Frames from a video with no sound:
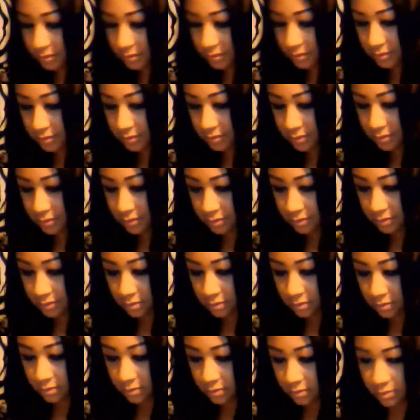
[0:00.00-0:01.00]

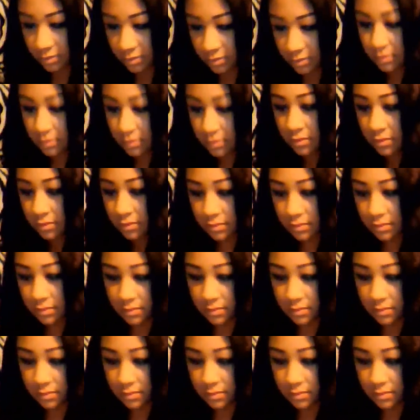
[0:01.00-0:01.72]
[no speech]